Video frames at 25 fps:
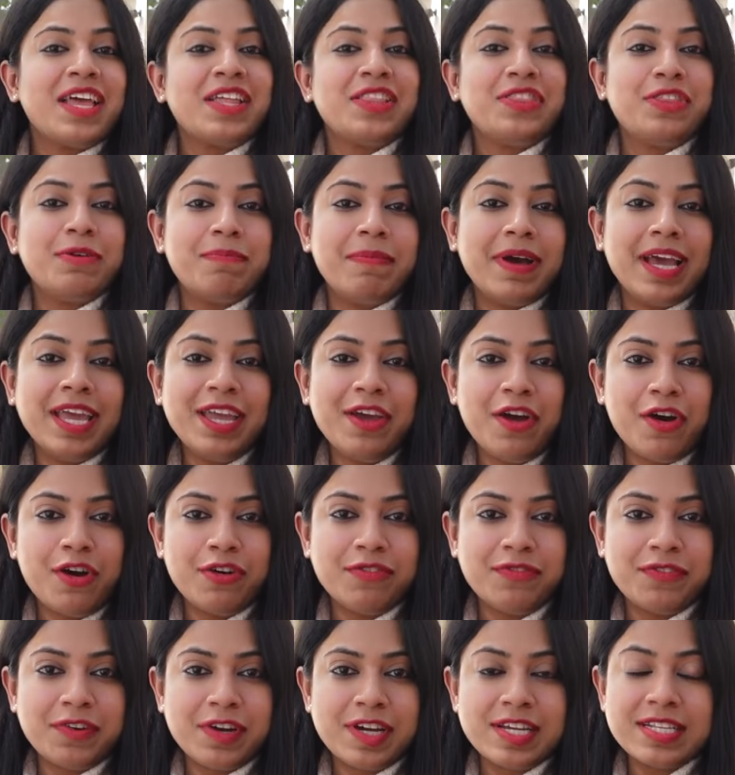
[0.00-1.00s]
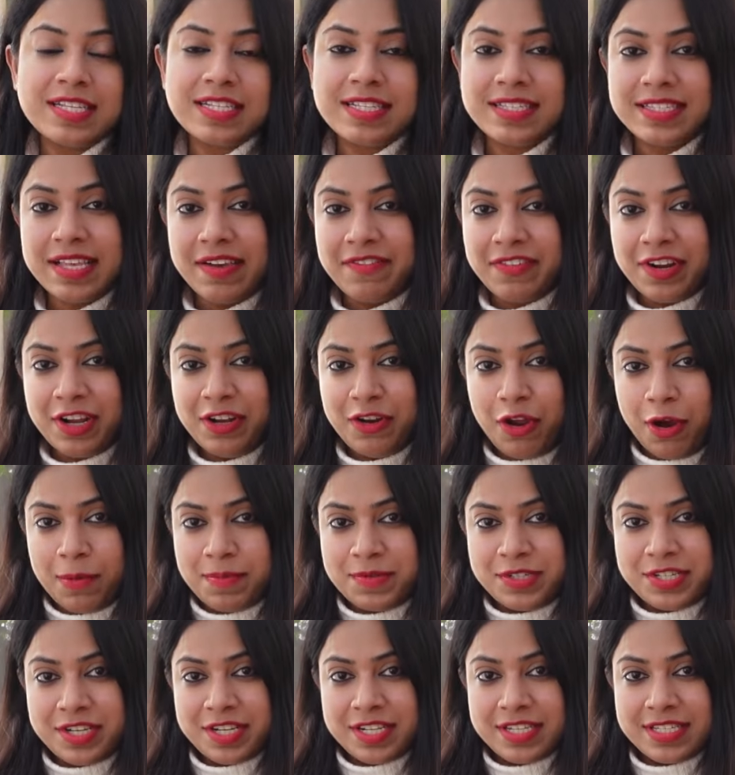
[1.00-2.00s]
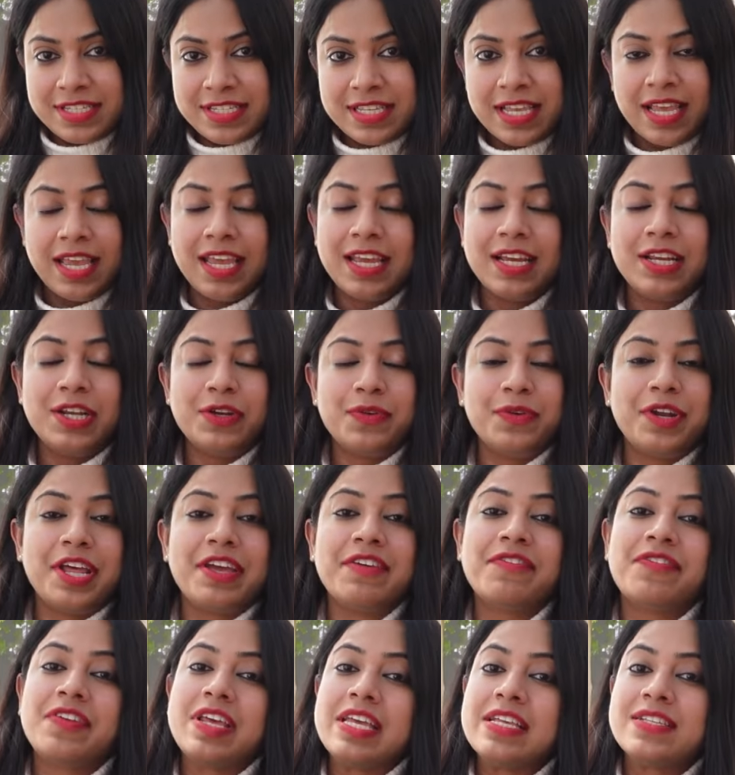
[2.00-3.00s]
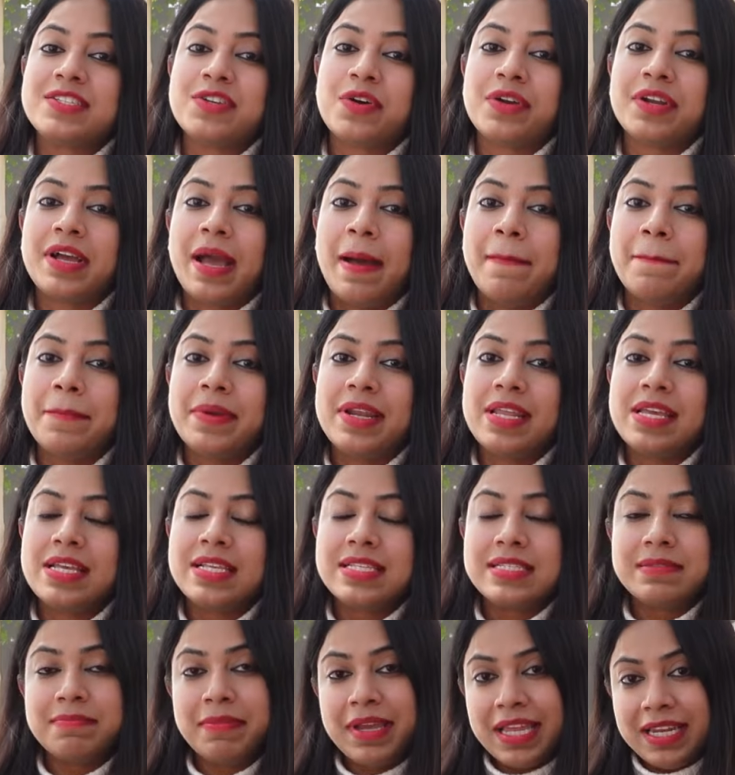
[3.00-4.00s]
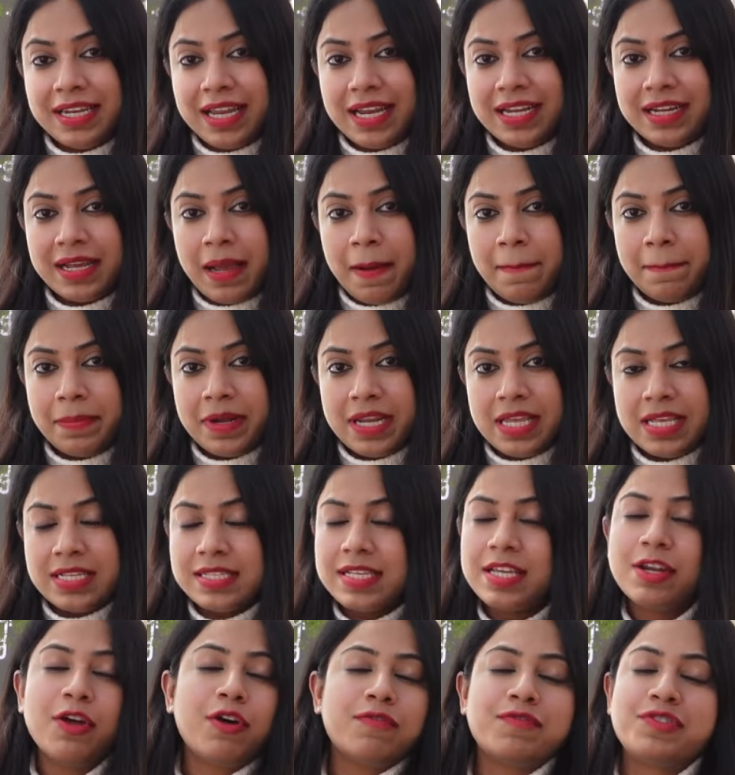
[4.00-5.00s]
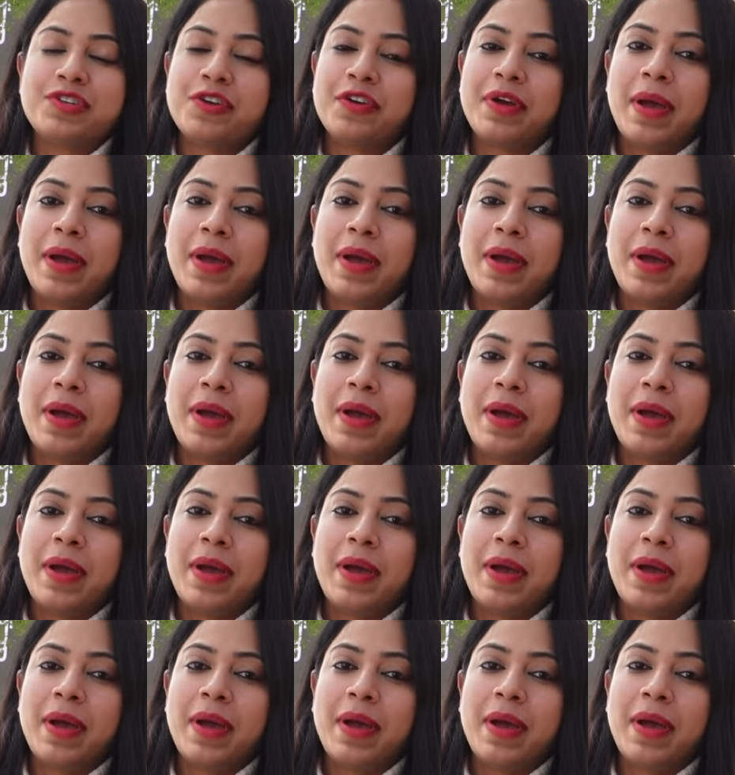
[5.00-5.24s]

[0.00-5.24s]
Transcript: Dubai offers several options including free zone companies, mainland companies and offshore